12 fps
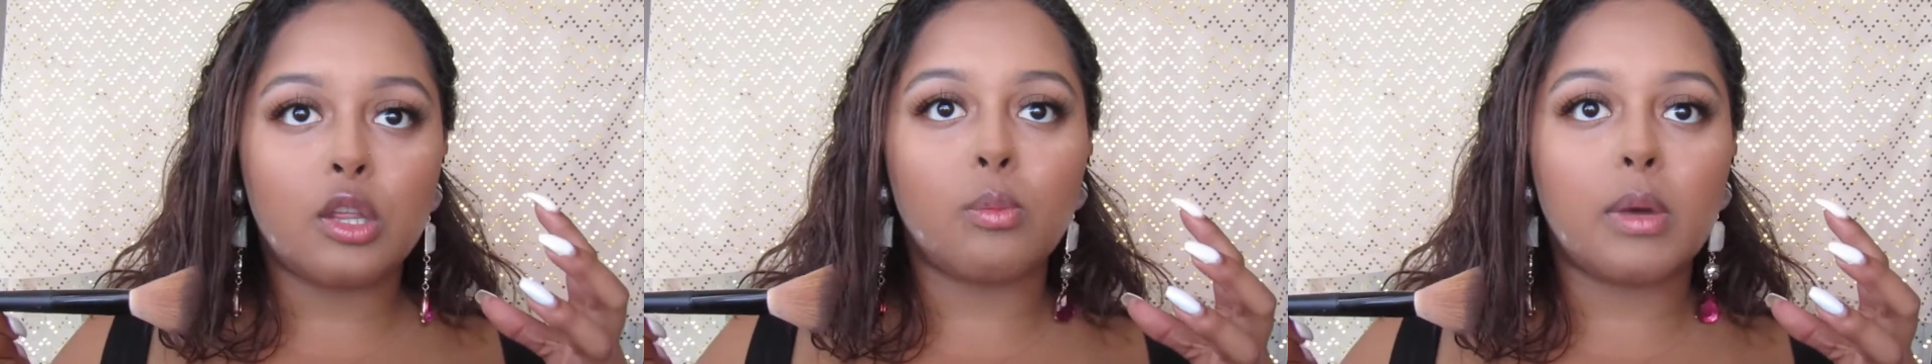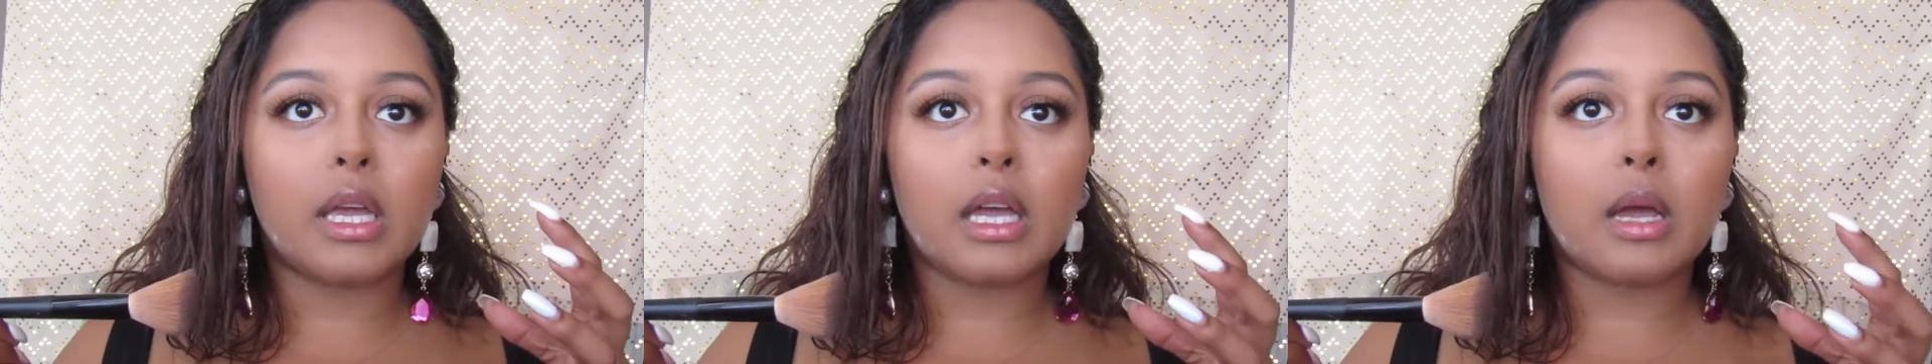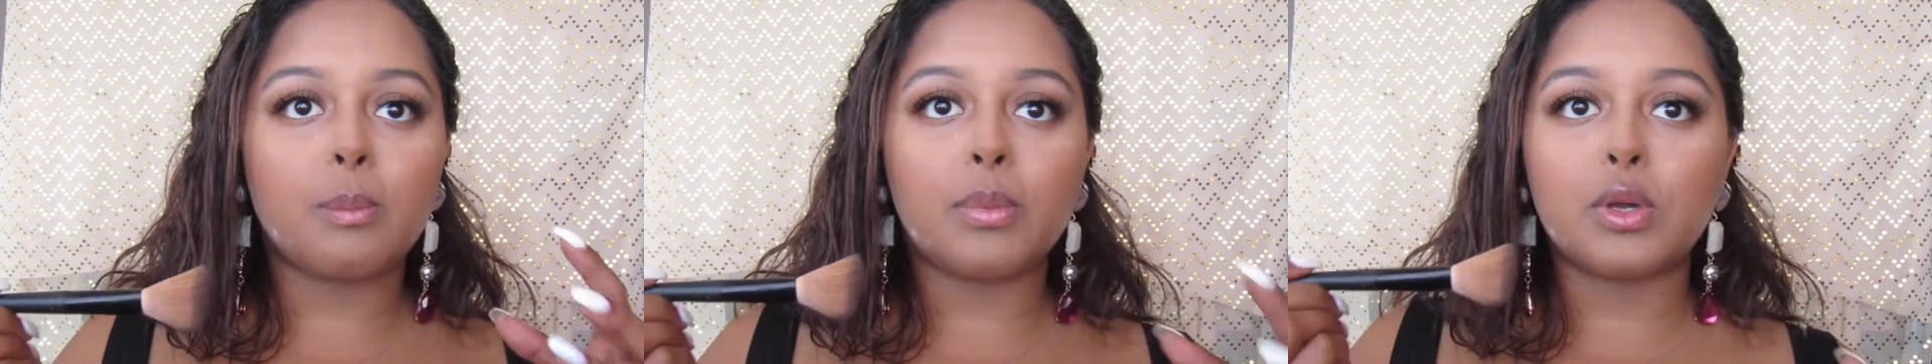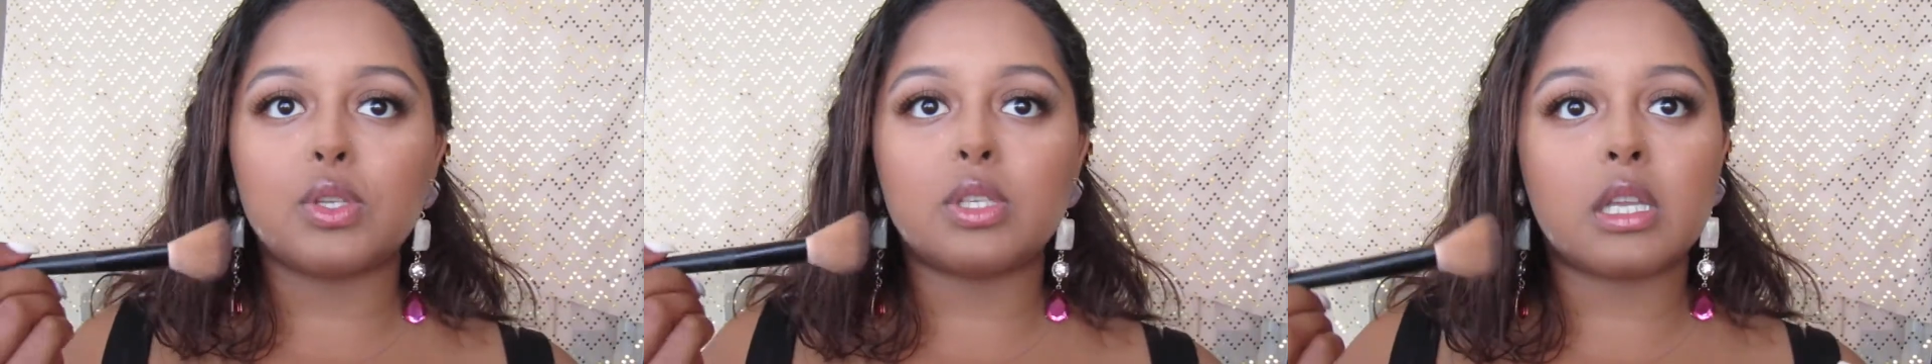your makeup
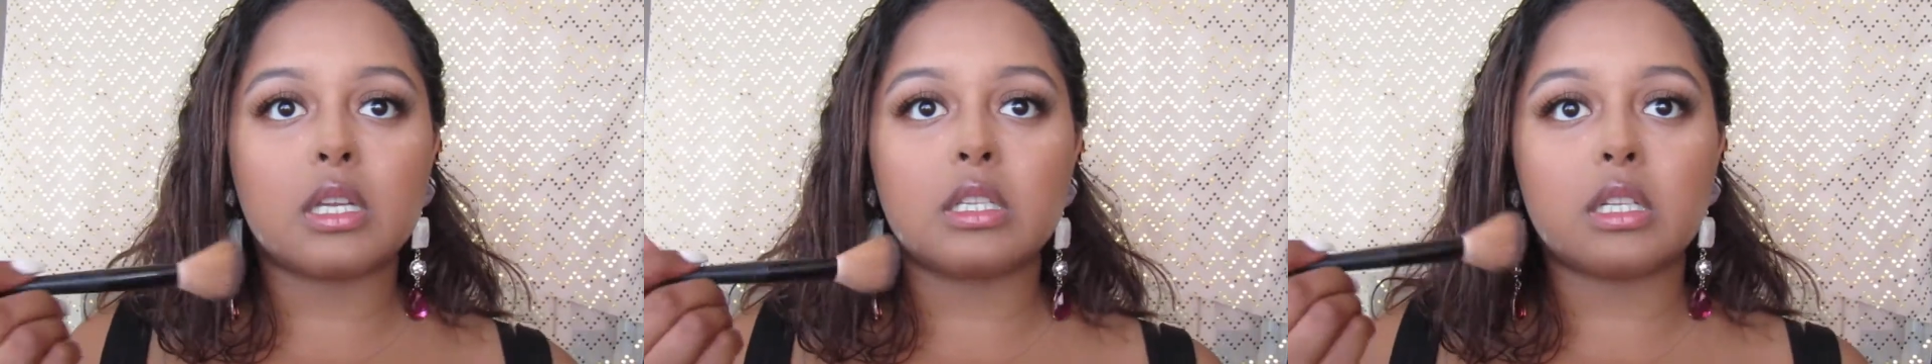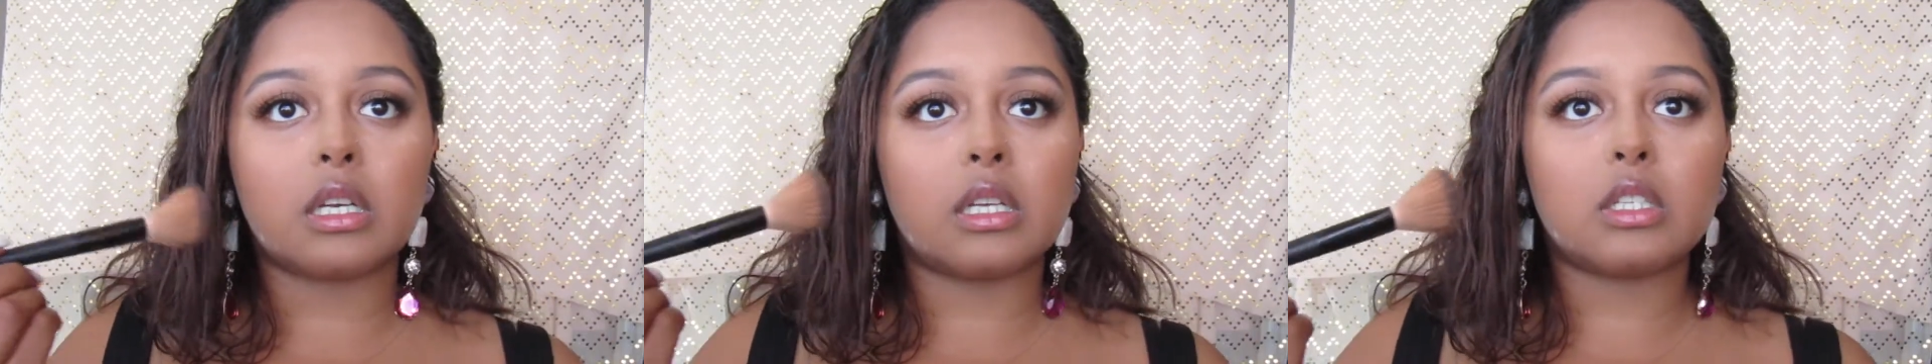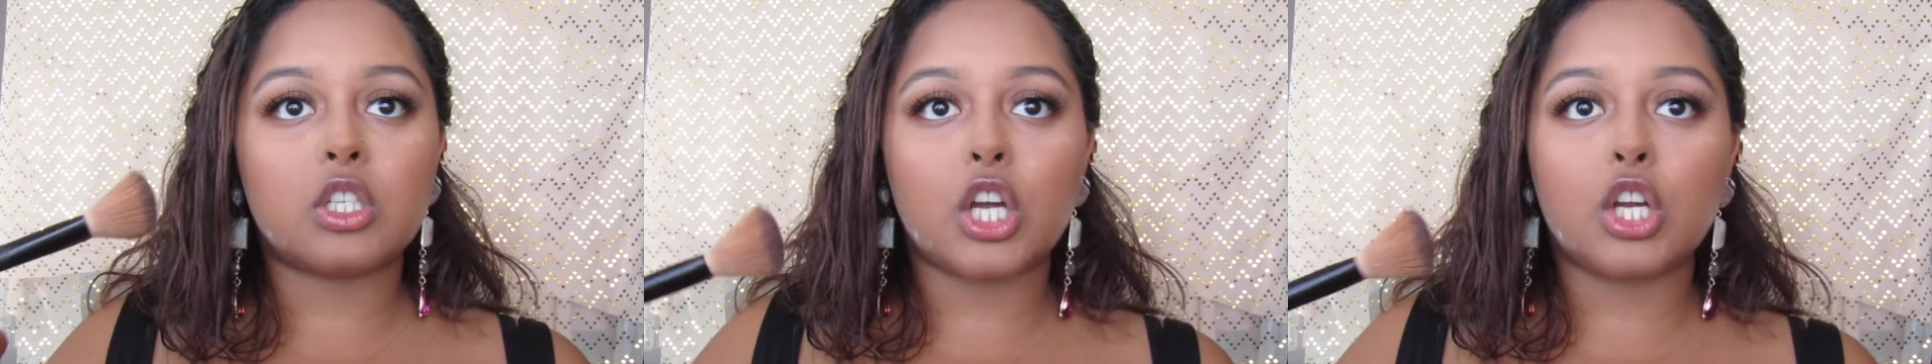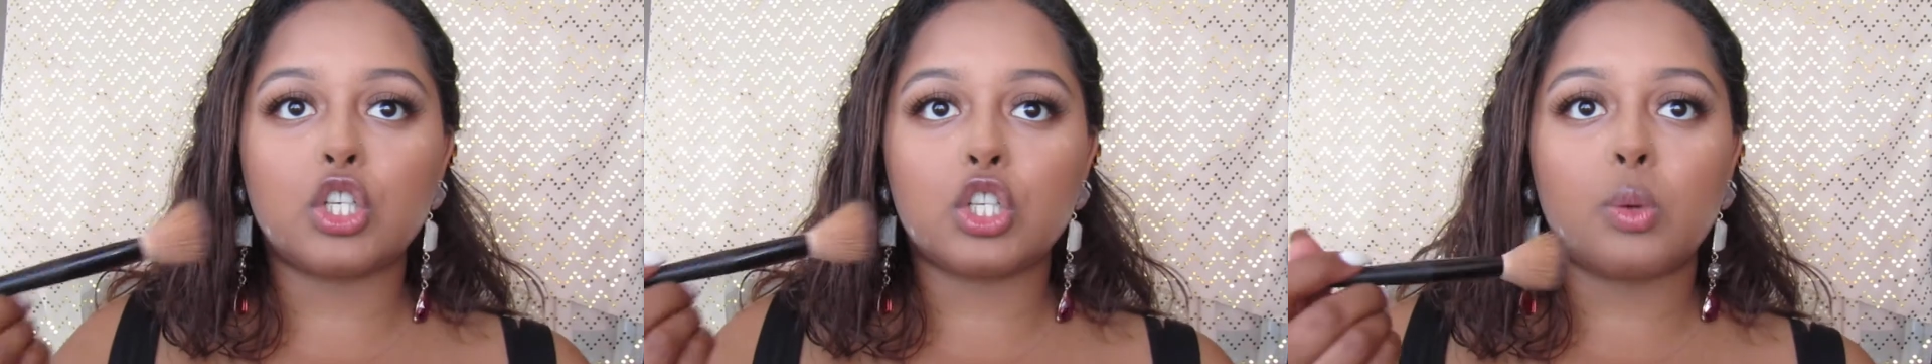because then it's going to
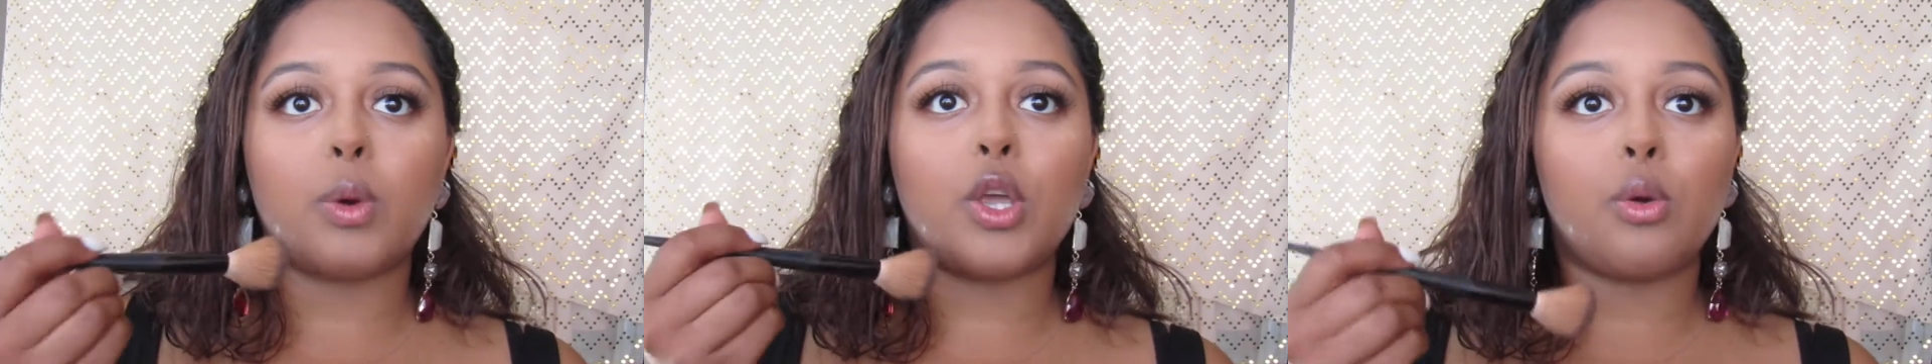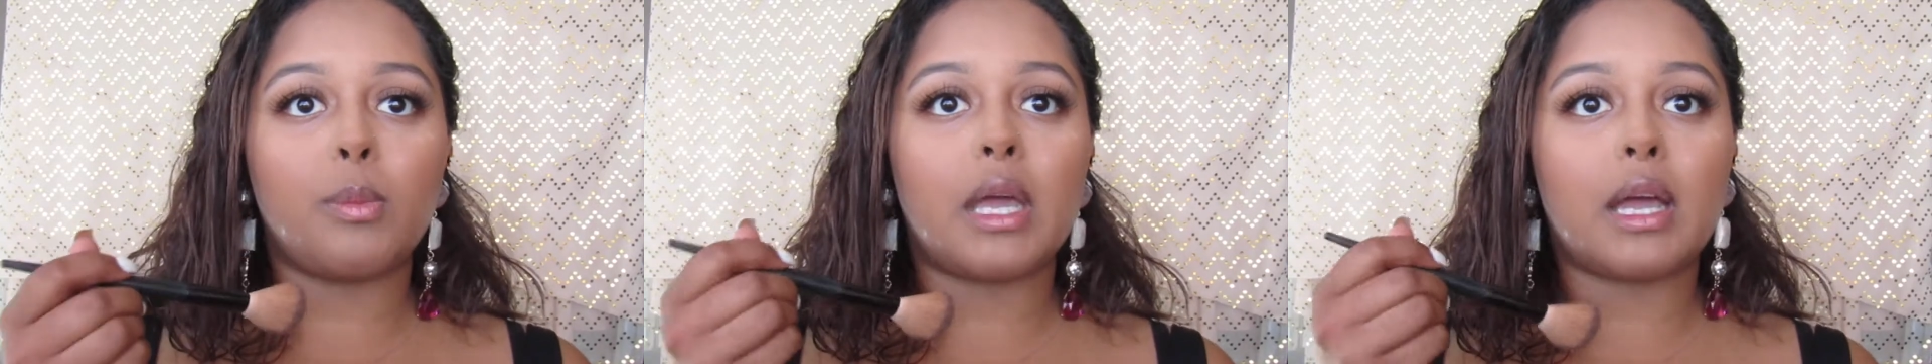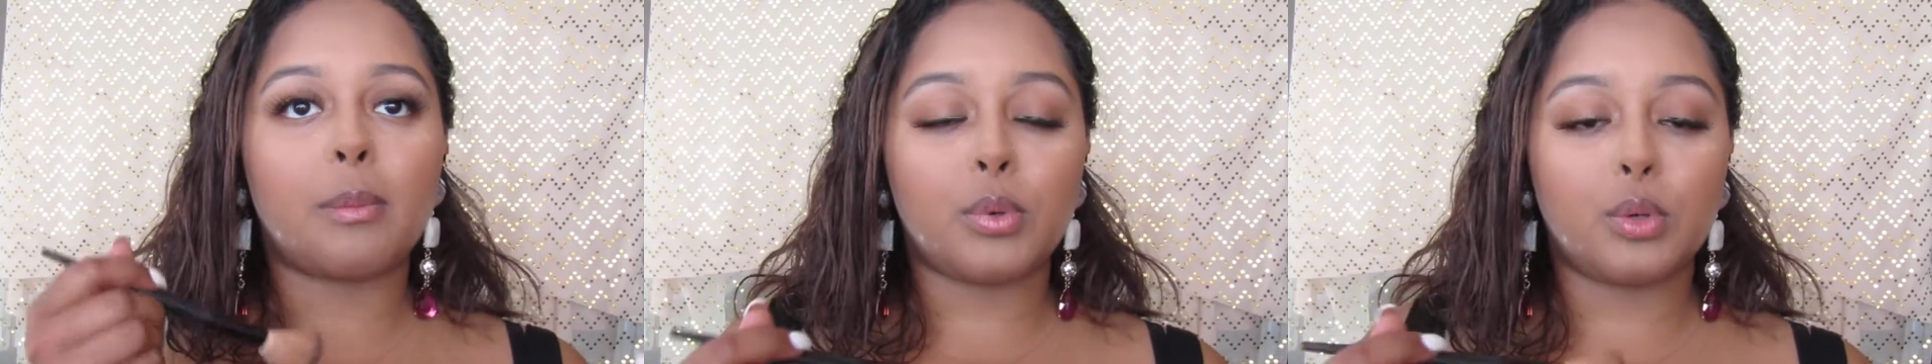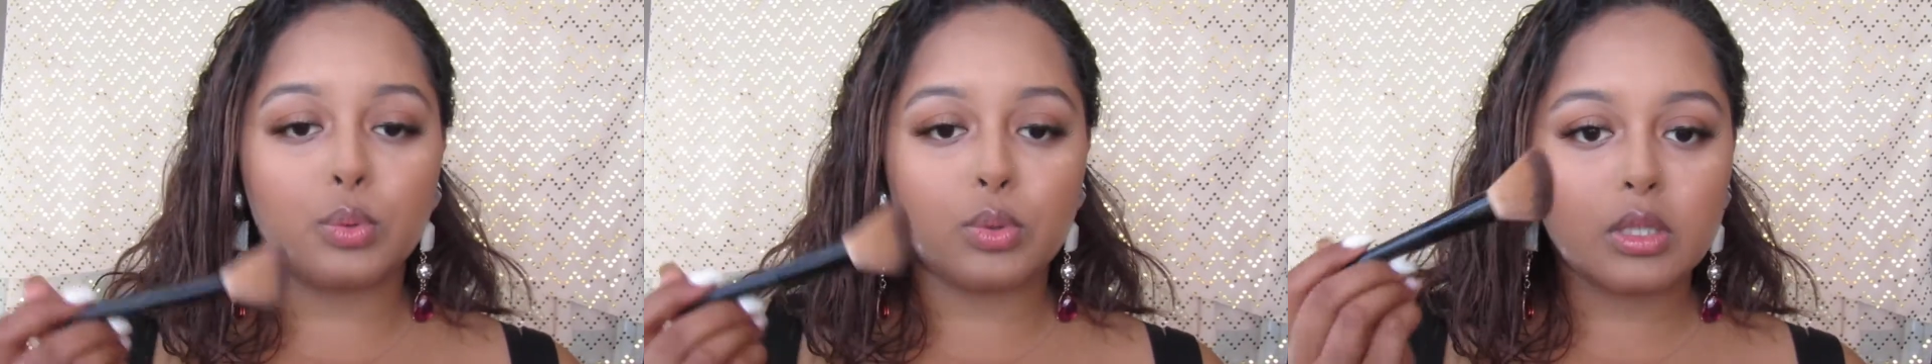change the way your makeup
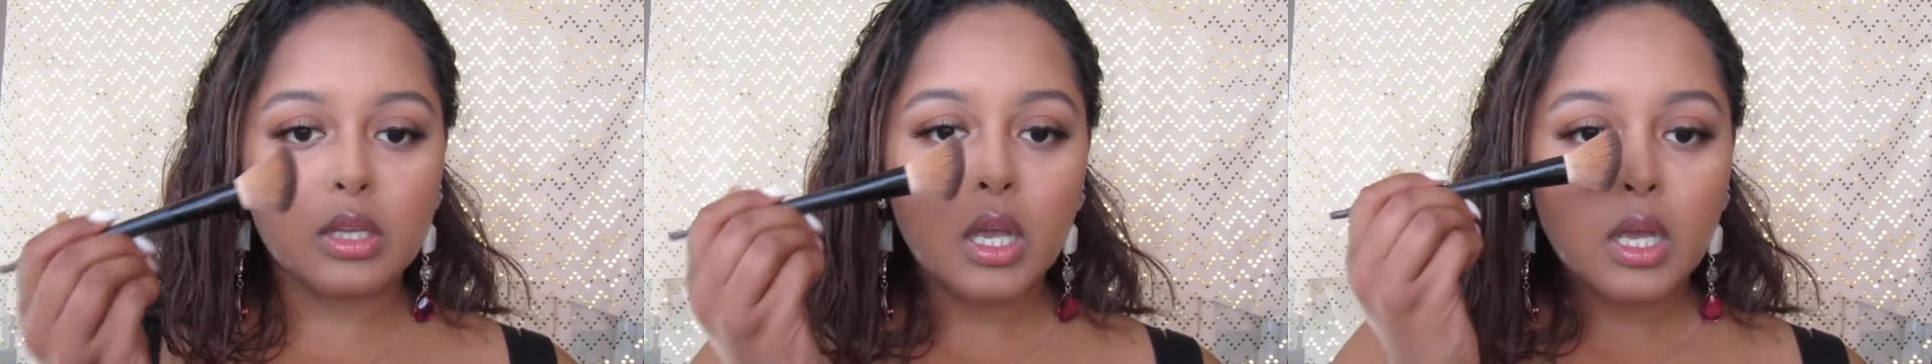looks.